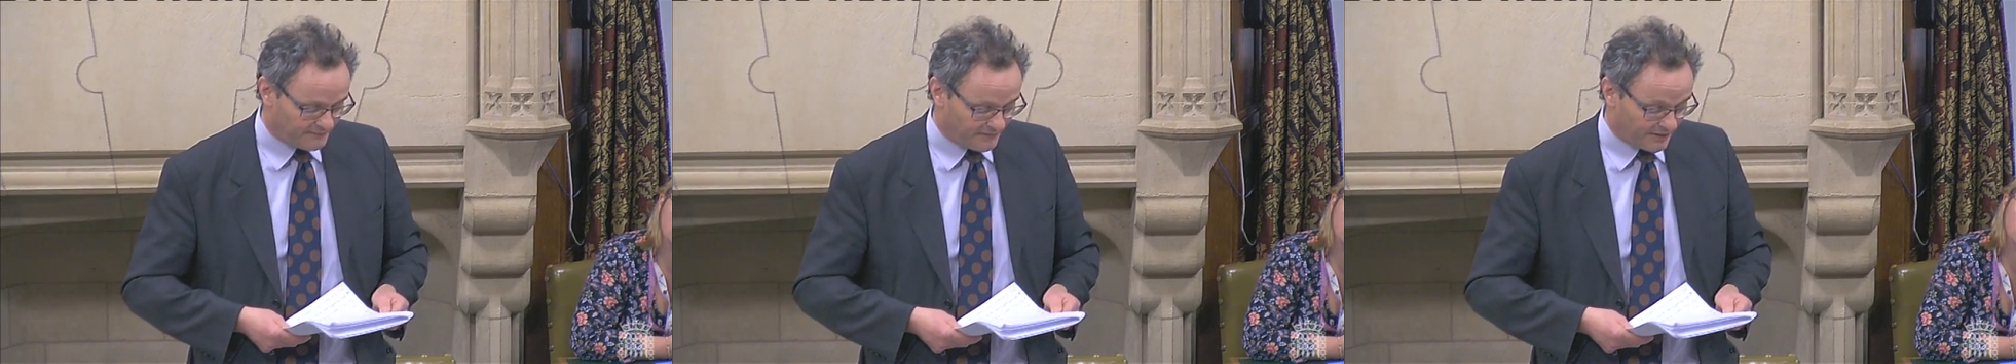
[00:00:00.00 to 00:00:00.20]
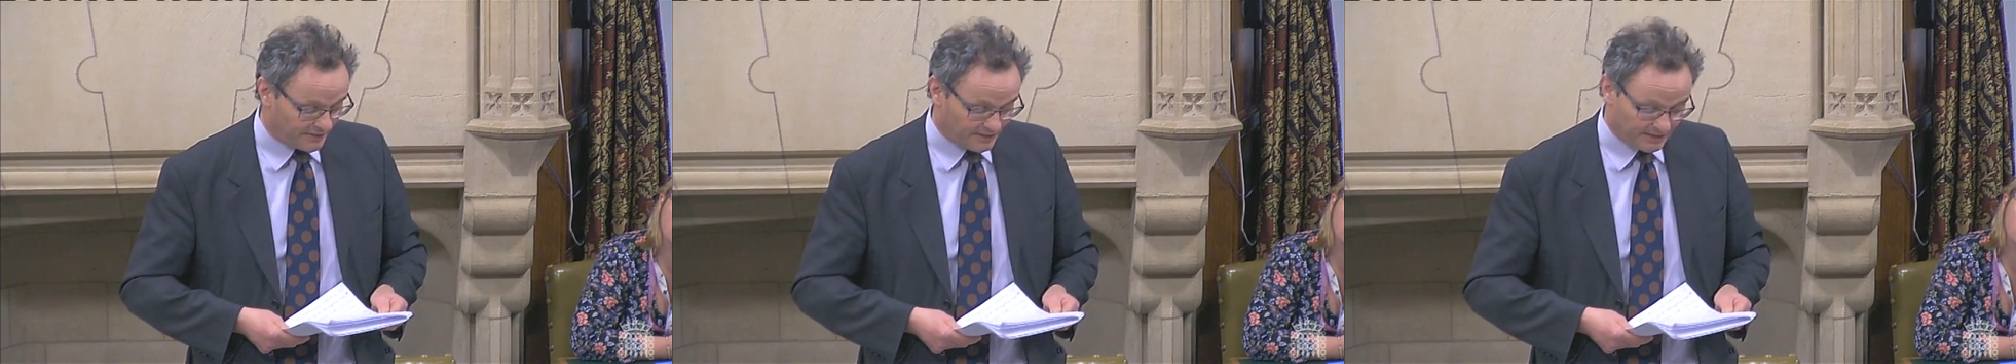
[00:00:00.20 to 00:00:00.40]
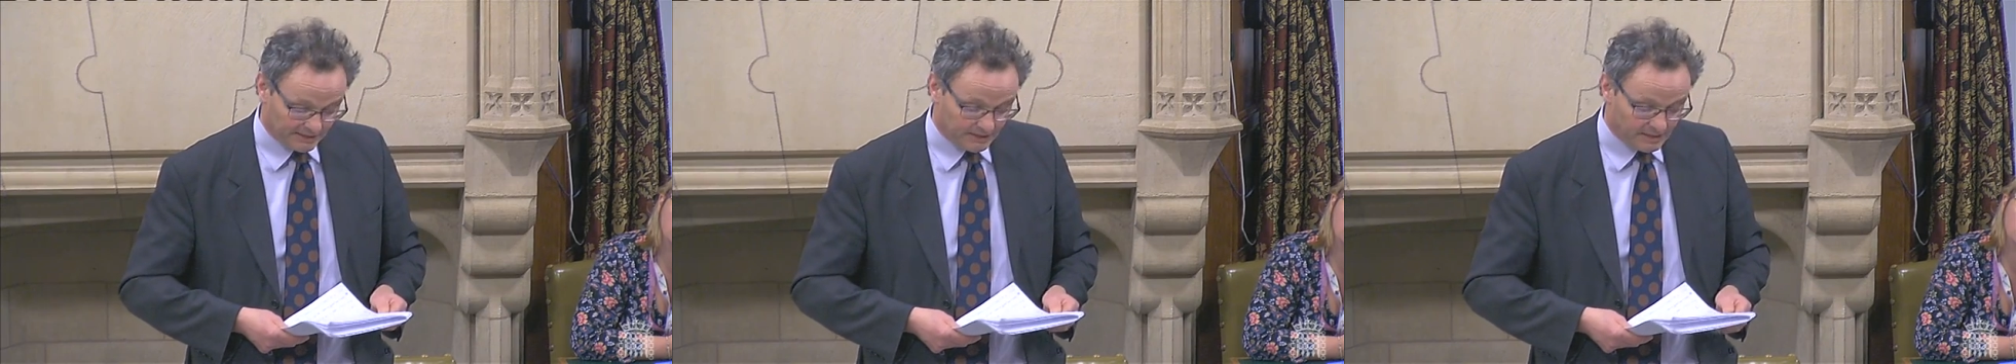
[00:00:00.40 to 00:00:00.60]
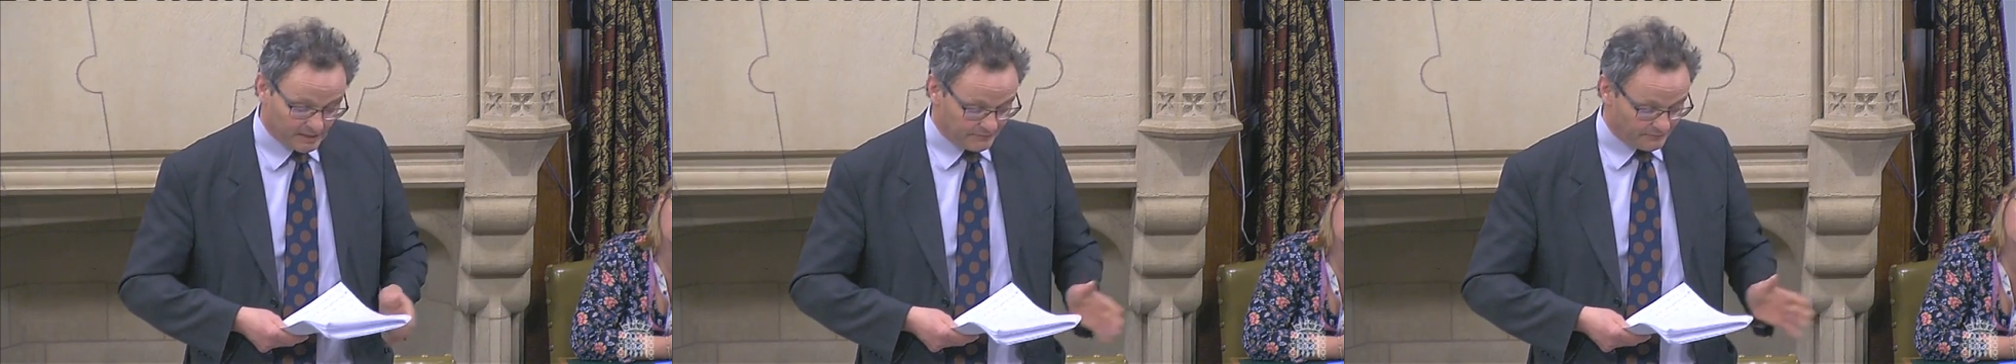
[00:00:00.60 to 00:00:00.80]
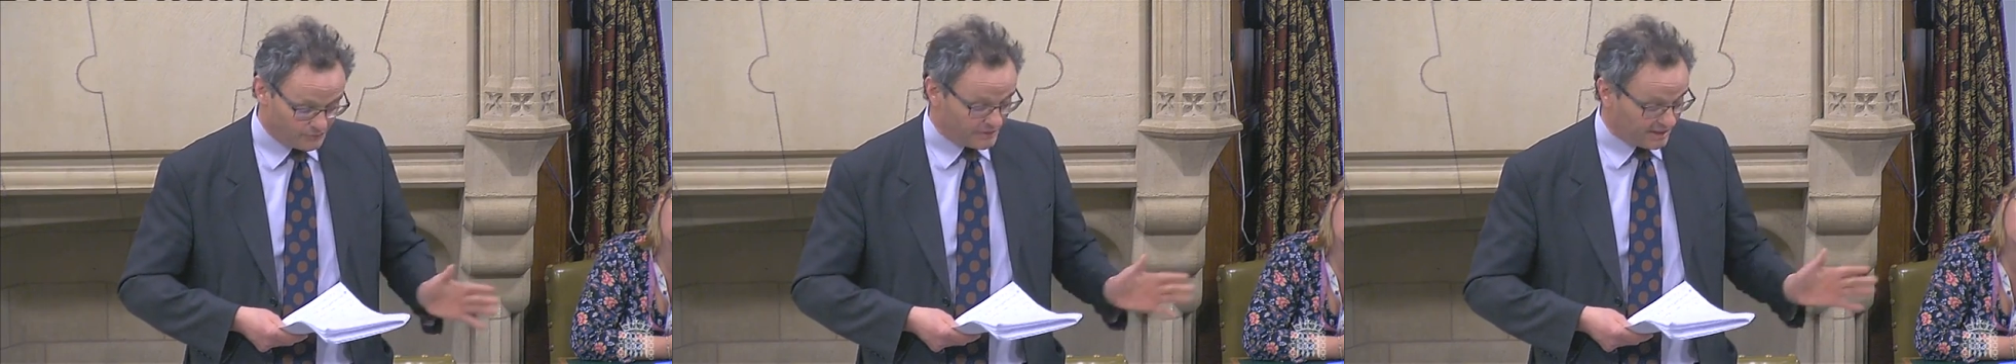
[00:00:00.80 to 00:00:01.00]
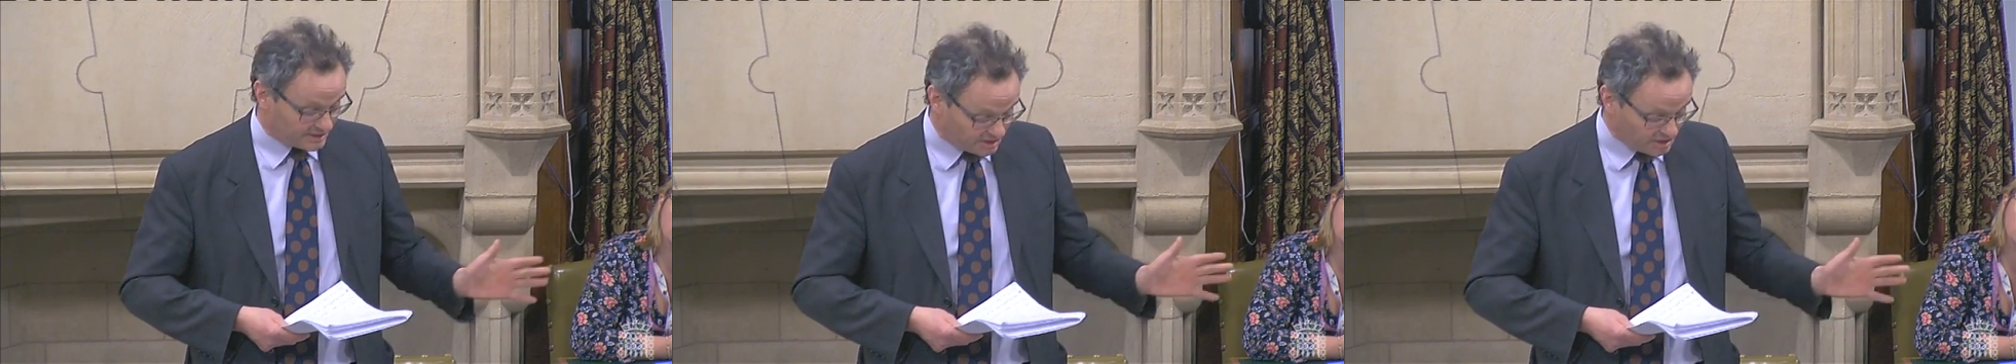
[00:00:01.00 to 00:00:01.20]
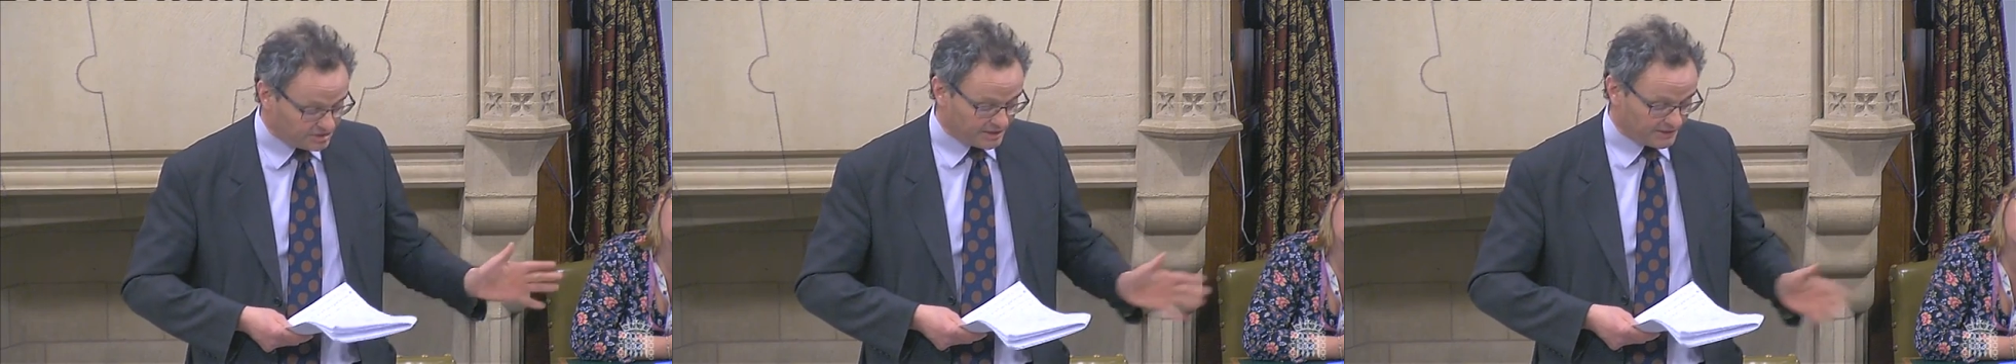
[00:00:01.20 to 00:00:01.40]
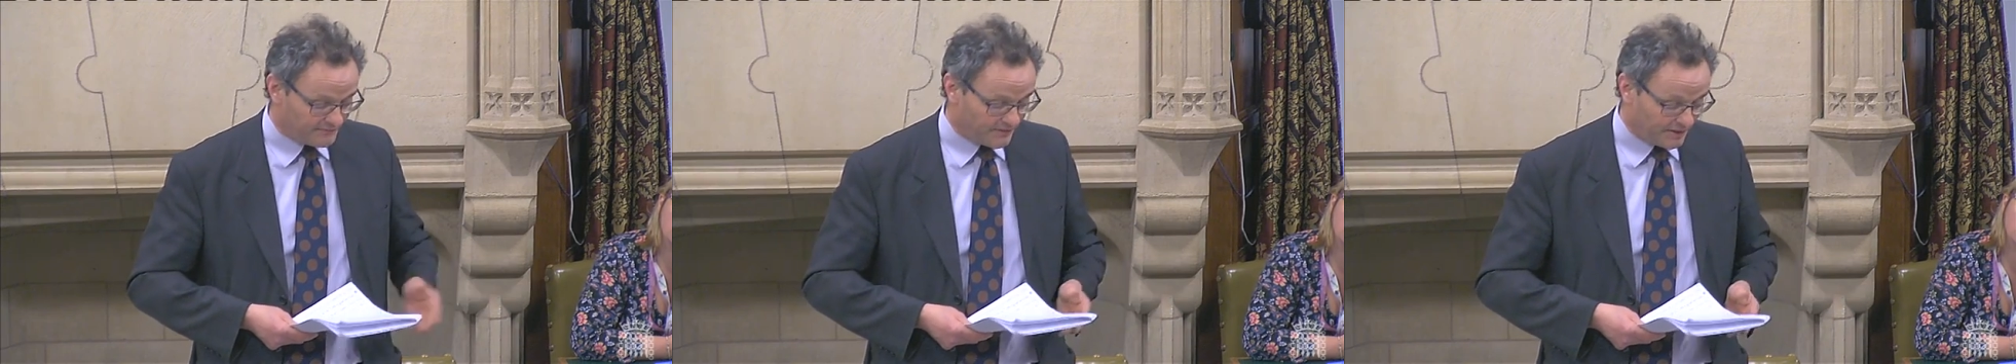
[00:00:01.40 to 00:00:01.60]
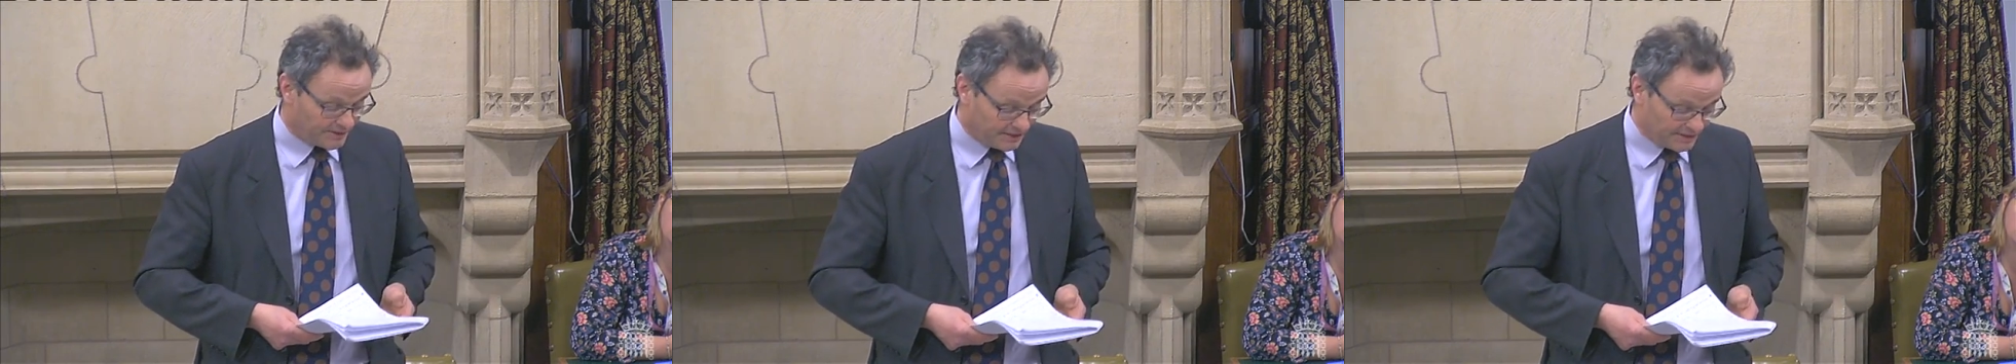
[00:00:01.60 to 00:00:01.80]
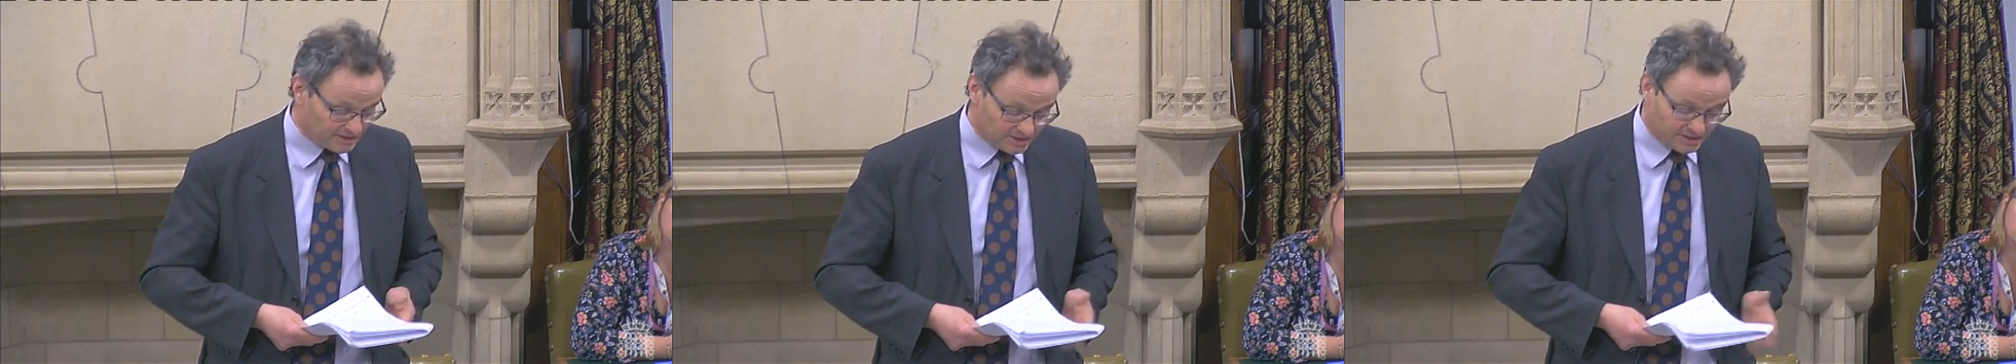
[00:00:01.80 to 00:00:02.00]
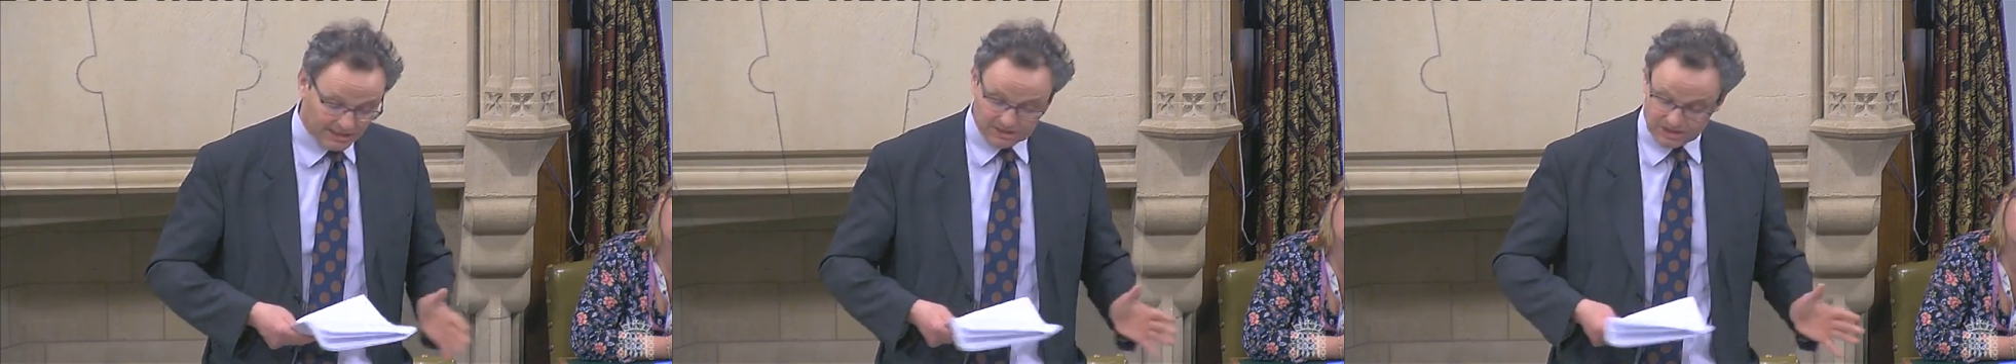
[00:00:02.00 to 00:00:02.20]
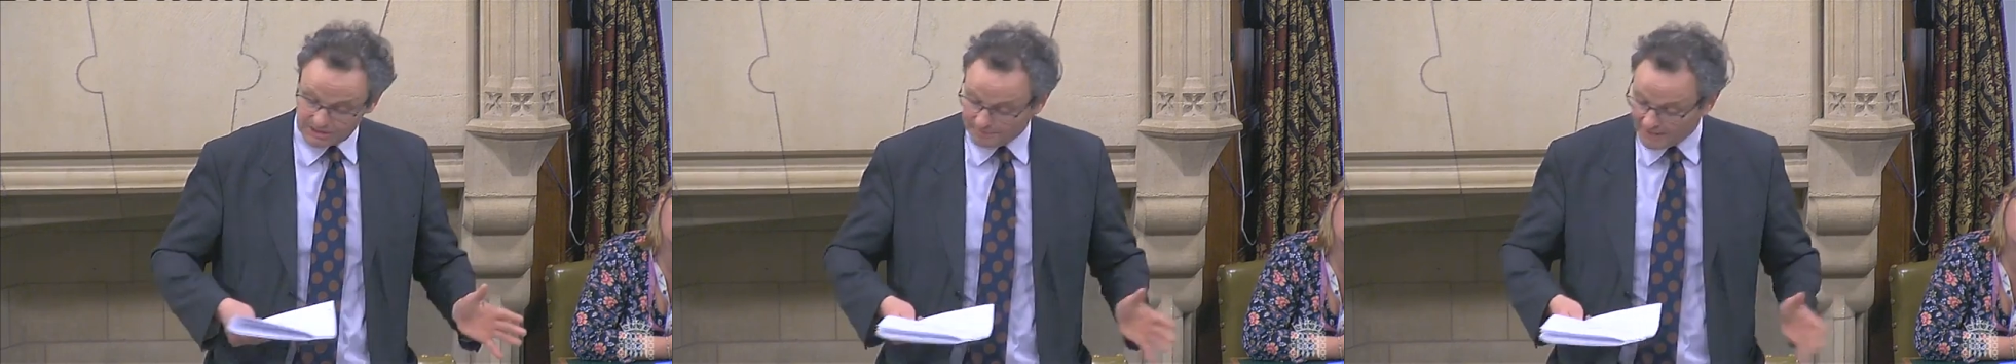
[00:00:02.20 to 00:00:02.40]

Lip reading: funding, such as